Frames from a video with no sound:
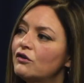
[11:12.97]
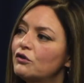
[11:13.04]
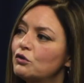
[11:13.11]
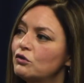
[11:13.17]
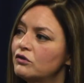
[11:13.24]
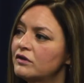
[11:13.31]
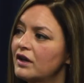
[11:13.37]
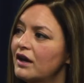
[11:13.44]
the
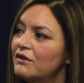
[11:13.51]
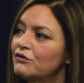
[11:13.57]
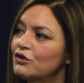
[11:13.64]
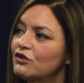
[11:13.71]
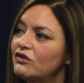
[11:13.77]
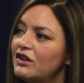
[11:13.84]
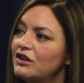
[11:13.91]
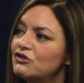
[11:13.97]
Golden
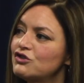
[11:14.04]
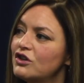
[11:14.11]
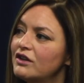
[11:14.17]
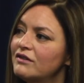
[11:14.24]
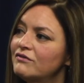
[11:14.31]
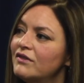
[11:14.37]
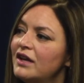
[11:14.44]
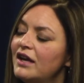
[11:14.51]

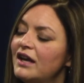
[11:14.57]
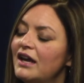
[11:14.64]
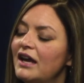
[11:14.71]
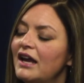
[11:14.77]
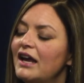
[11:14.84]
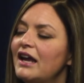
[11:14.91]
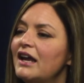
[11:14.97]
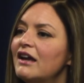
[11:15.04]
Conversation.
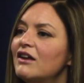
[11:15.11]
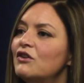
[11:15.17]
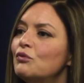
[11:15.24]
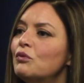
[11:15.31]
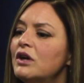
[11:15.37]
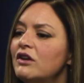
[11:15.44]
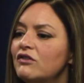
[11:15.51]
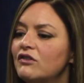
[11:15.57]
And
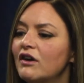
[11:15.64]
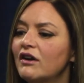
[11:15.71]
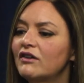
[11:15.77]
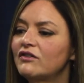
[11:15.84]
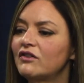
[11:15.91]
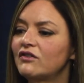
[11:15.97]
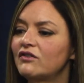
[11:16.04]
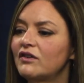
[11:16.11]
what it
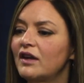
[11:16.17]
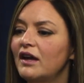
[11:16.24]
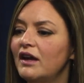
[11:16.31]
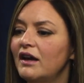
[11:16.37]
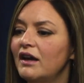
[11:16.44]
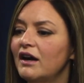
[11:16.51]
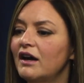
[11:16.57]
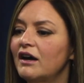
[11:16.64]
does is
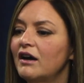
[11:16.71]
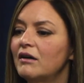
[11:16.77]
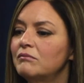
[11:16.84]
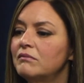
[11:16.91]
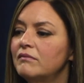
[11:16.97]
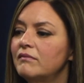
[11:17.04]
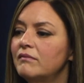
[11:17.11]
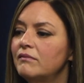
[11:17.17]

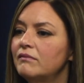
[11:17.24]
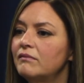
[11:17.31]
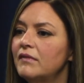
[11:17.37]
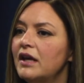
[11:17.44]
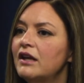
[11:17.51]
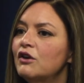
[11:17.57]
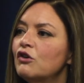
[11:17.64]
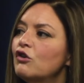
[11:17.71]

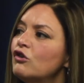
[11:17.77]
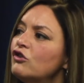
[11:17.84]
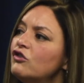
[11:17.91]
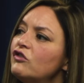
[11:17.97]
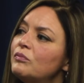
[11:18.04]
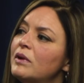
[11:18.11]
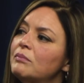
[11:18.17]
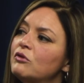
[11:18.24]
it
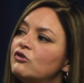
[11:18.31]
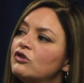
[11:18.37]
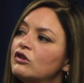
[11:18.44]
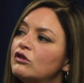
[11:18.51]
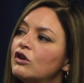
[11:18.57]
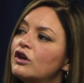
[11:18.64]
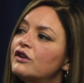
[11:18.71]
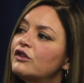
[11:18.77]
encourages people to
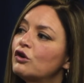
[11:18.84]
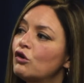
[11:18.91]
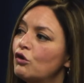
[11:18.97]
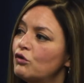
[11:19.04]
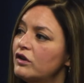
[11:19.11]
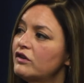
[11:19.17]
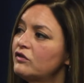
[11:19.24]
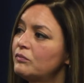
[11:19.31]
look at their
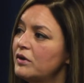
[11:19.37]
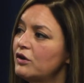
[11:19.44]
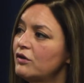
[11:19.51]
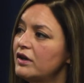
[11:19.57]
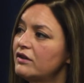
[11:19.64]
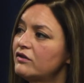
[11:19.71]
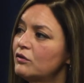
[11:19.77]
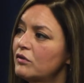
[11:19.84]
own
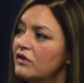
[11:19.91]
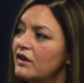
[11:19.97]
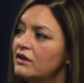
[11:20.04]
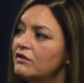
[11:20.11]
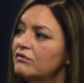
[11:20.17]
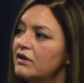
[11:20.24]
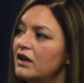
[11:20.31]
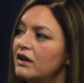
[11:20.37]
experience with
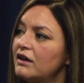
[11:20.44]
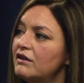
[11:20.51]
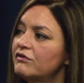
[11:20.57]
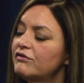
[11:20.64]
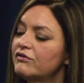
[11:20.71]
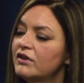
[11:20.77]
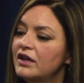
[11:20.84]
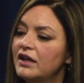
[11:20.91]
end of
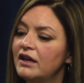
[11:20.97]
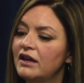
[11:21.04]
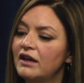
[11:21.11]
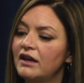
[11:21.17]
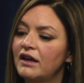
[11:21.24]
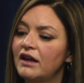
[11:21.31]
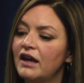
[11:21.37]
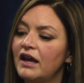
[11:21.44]
life
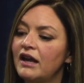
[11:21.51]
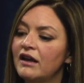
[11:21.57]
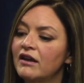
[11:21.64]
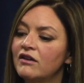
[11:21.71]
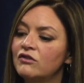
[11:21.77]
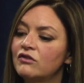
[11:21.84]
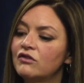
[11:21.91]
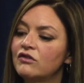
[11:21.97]

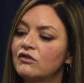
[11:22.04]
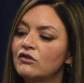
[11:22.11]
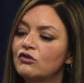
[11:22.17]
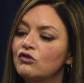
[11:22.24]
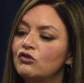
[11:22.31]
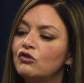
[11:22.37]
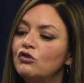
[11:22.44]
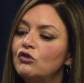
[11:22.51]
and
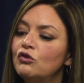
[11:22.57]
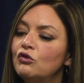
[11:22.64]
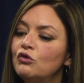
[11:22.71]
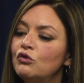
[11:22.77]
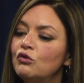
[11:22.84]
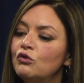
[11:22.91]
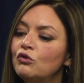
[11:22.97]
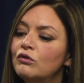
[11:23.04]

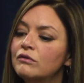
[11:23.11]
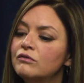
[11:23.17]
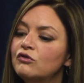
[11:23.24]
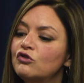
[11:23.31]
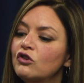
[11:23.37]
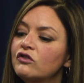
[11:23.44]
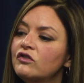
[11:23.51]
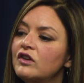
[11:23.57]
to
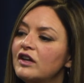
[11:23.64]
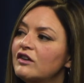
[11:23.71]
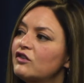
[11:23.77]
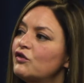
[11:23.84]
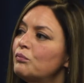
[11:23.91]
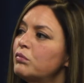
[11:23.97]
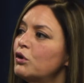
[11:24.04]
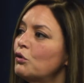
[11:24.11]
just
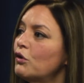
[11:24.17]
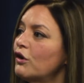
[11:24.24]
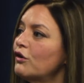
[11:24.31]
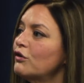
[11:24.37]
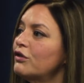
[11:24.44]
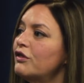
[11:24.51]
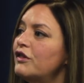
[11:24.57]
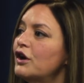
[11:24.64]

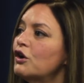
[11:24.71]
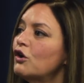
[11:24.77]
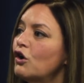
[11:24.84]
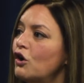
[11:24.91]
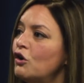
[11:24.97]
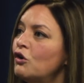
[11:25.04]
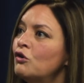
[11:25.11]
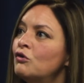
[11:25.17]
explore their
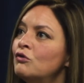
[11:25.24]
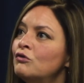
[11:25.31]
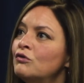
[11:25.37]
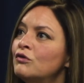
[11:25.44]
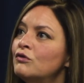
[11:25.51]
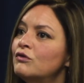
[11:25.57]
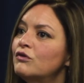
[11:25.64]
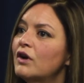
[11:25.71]

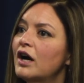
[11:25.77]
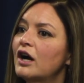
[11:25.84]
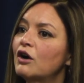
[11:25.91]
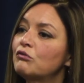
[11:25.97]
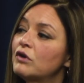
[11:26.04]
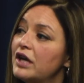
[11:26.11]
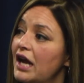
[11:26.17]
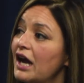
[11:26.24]
own
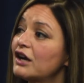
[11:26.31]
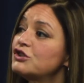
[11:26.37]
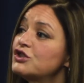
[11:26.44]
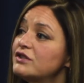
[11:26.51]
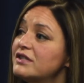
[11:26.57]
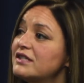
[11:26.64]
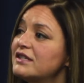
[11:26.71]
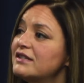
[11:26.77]

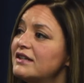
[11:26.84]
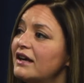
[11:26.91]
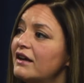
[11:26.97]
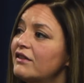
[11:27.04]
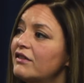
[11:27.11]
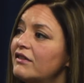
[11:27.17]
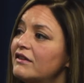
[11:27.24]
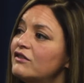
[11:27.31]
reactions to
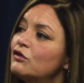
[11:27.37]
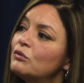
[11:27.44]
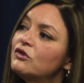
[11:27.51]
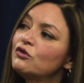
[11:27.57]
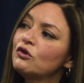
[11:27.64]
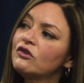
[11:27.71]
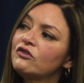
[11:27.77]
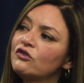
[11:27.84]
death. And so we
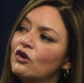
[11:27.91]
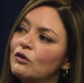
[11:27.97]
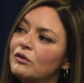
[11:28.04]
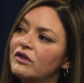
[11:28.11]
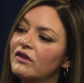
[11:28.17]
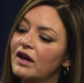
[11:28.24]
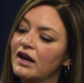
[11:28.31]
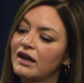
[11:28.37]
sort of start
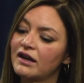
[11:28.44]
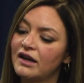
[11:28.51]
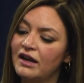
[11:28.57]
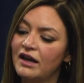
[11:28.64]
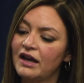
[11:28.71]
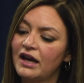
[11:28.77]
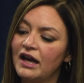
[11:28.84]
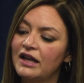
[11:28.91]
with that.
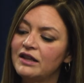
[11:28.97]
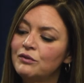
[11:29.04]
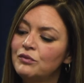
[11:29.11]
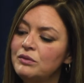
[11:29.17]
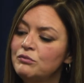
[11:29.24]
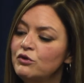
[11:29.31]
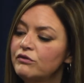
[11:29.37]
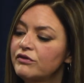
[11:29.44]
And then
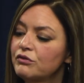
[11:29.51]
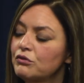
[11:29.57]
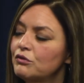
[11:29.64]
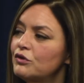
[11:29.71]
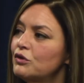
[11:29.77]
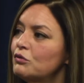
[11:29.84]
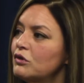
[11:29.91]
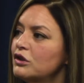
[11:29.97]
we move through
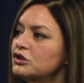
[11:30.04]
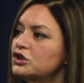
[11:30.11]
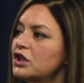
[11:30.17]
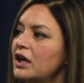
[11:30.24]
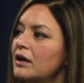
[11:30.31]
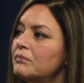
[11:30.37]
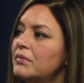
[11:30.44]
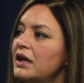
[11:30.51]
in the
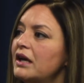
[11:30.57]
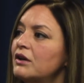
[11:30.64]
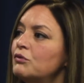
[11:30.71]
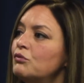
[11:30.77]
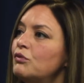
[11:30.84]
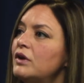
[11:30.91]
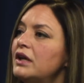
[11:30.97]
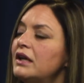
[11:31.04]
workshop
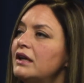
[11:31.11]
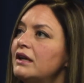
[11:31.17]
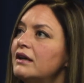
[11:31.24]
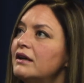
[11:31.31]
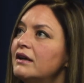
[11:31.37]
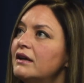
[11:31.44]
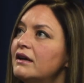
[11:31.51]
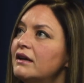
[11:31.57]
and
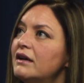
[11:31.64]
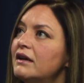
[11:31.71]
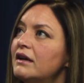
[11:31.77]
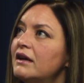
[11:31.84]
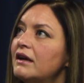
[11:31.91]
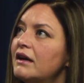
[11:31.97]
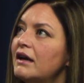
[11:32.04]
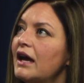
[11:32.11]
we
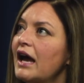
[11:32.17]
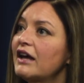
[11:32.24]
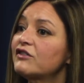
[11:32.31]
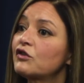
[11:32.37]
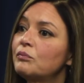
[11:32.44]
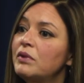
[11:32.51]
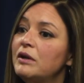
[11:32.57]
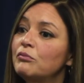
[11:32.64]

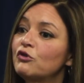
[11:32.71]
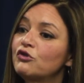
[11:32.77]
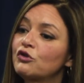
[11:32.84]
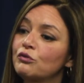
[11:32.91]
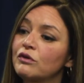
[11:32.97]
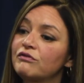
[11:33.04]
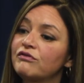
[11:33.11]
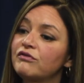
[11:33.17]
ask people
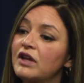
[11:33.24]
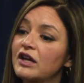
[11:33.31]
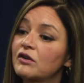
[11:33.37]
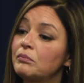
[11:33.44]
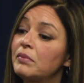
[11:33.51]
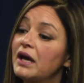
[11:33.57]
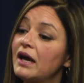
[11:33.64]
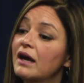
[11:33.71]
to
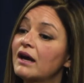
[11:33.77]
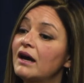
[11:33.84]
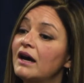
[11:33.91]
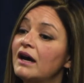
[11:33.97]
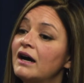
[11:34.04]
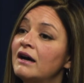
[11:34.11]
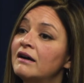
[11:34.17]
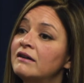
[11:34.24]
reflect back
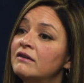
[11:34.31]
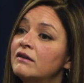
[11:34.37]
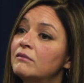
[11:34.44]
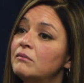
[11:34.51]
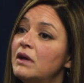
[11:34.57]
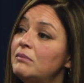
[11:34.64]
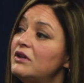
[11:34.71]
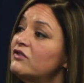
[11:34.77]
on
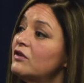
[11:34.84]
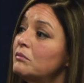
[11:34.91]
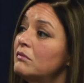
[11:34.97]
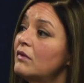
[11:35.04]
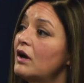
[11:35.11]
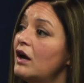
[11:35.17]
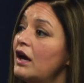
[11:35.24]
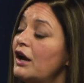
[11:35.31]
maybe
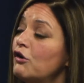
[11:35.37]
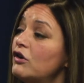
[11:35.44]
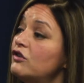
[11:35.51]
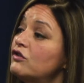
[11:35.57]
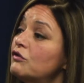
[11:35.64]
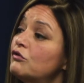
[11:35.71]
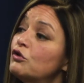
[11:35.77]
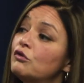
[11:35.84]
some
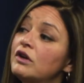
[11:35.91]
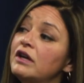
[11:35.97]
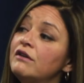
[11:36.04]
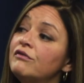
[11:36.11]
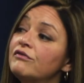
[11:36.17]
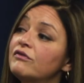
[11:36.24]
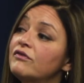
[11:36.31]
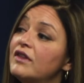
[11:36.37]
areas of
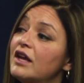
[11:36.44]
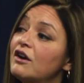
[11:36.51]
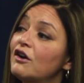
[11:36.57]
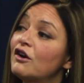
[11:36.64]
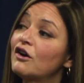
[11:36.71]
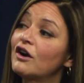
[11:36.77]
grief that are